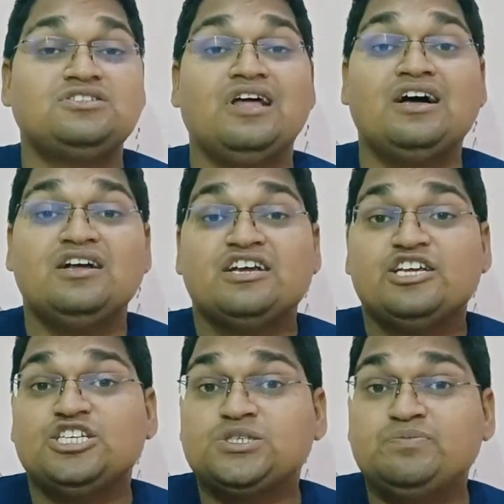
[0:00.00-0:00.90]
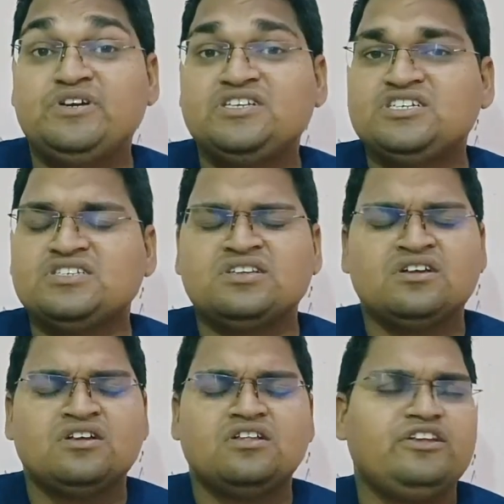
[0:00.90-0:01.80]
the speeches,
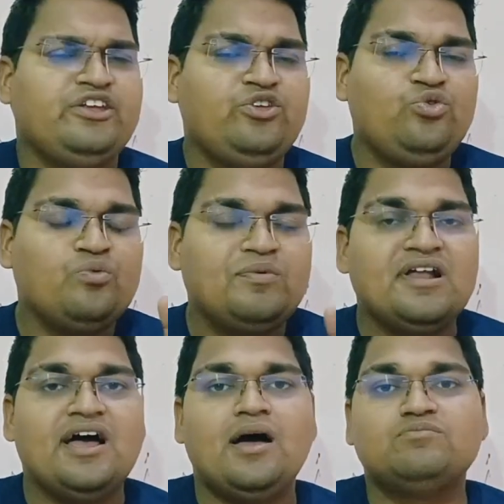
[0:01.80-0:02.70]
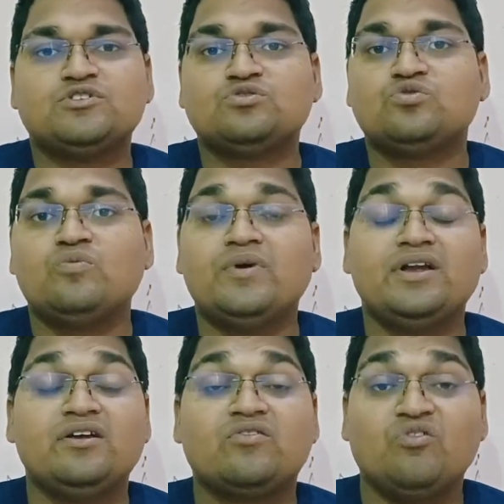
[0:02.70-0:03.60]
you will have the so
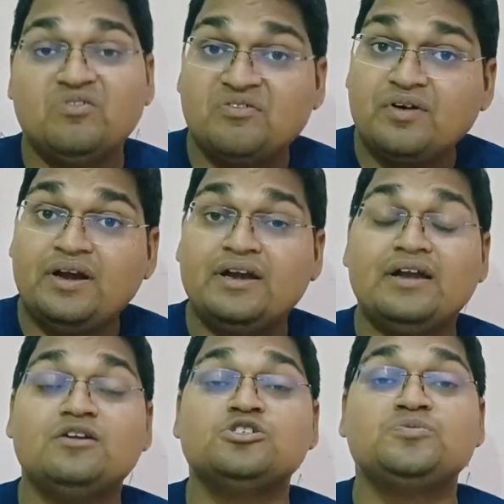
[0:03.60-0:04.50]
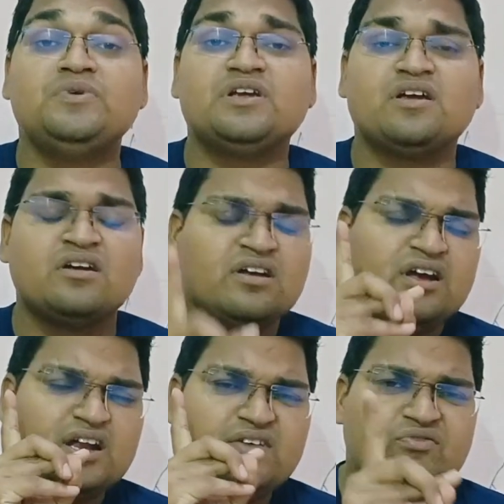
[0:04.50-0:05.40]
many confident and speaking.
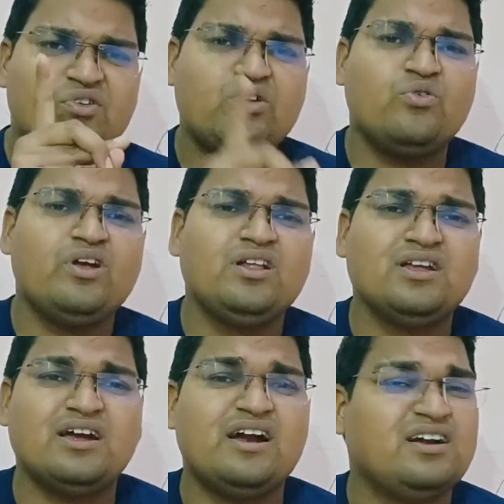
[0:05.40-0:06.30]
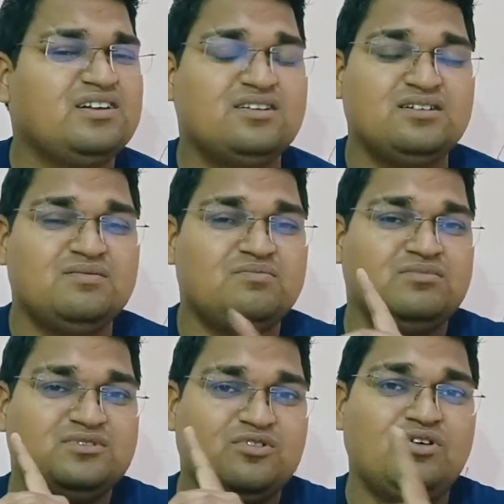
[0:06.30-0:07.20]
And if you are doing at
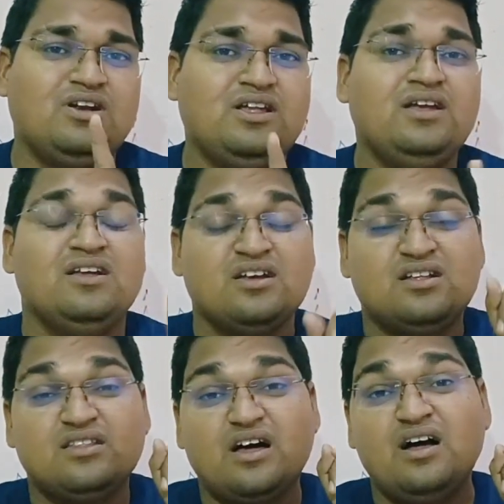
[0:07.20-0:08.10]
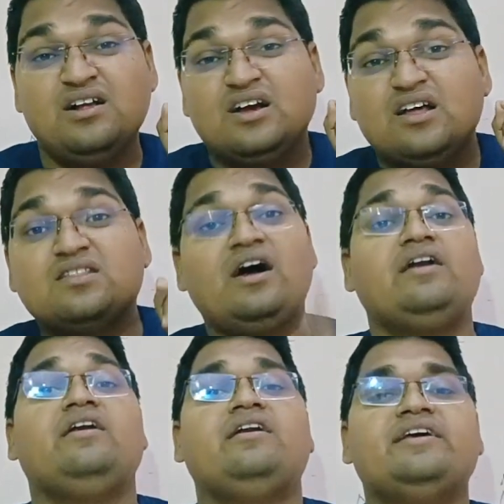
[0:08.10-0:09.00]
only the 30